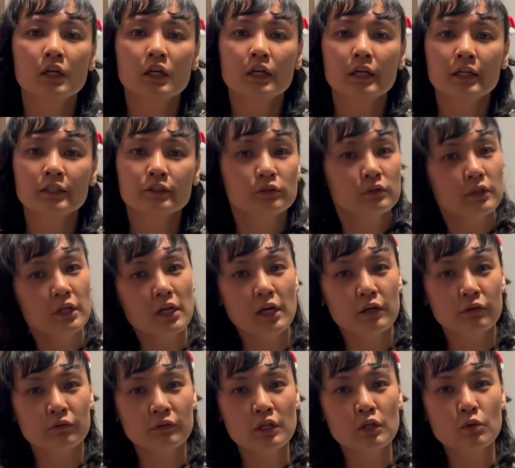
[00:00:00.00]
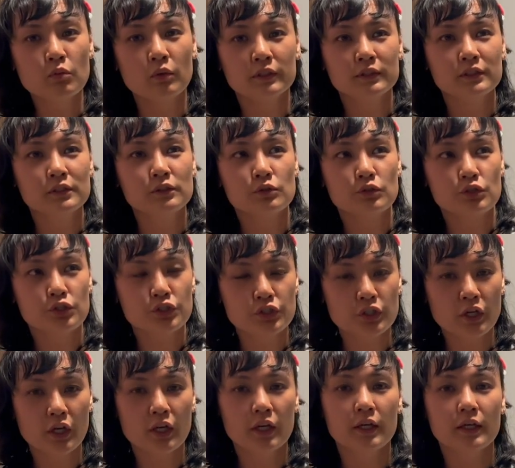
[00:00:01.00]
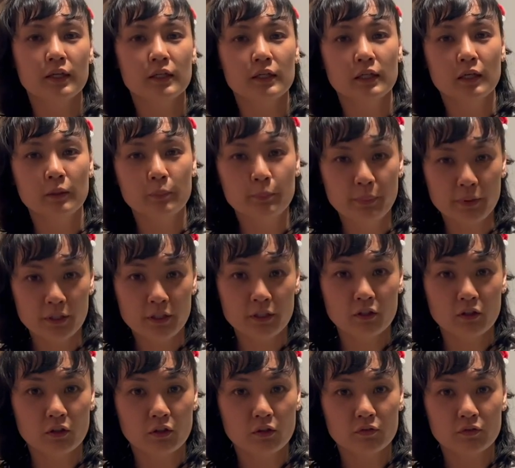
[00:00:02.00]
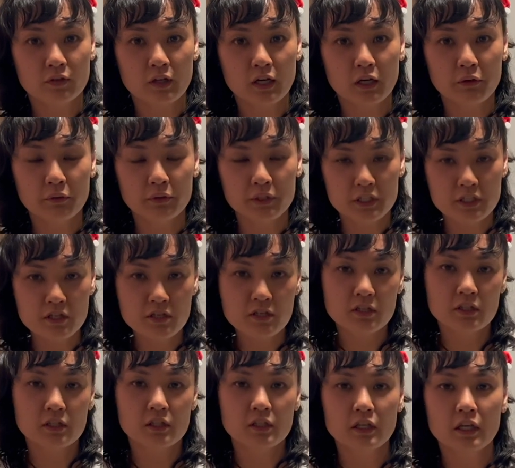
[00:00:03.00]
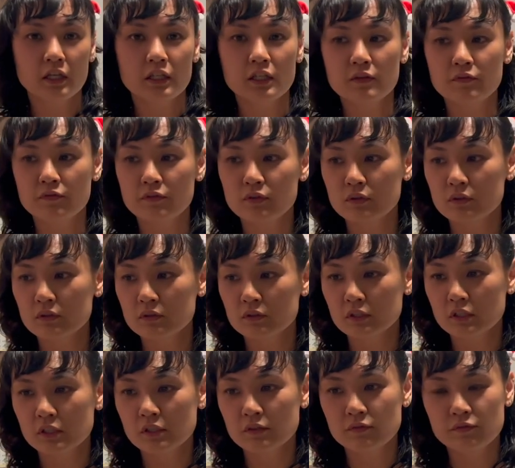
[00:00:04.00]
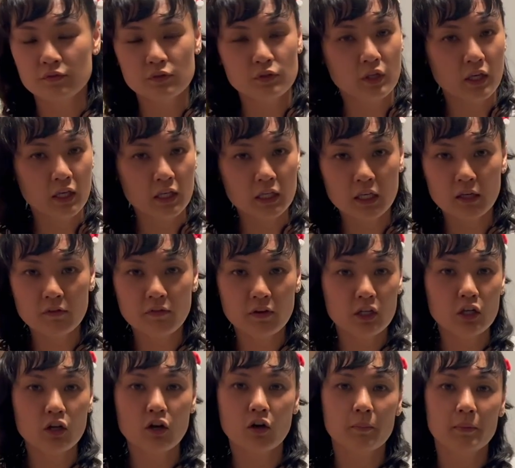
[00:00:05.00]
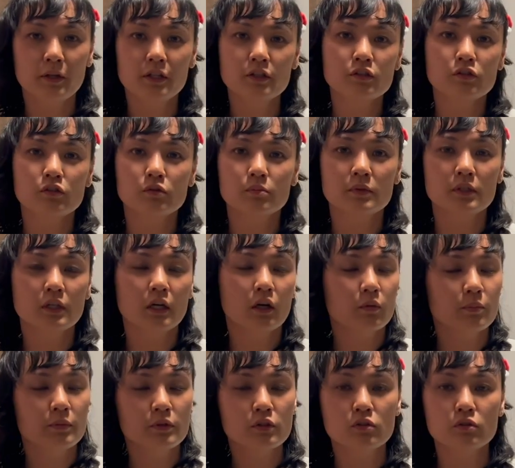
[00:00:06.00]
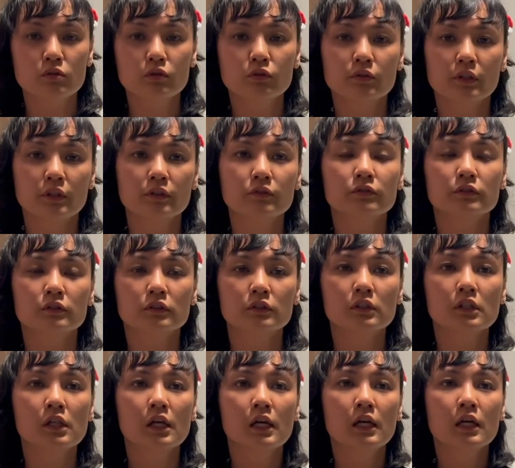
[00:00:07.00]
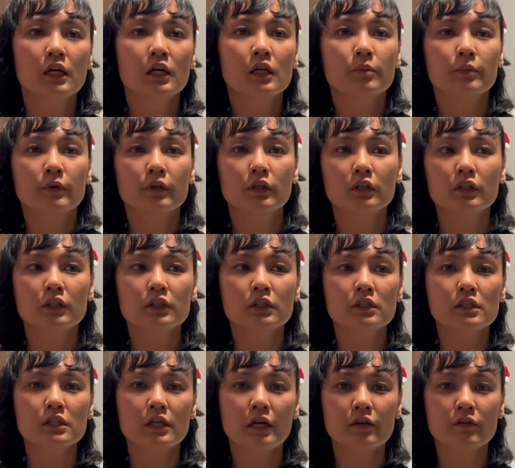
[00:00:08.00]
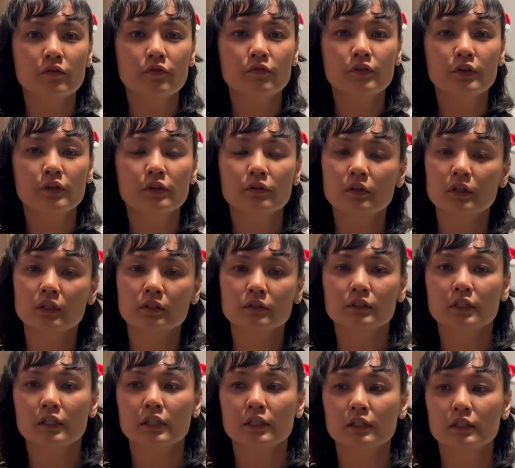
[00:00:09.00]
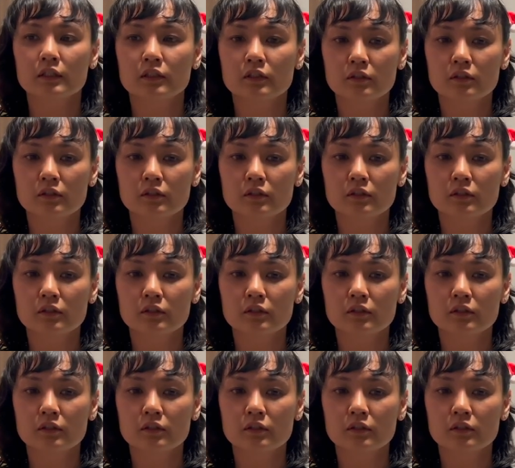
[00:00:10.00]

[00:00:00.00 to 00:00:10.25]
And today I really wanted to share a bit of how it is. And if you can give any comments to me, I'll be so grateful, because I figure out that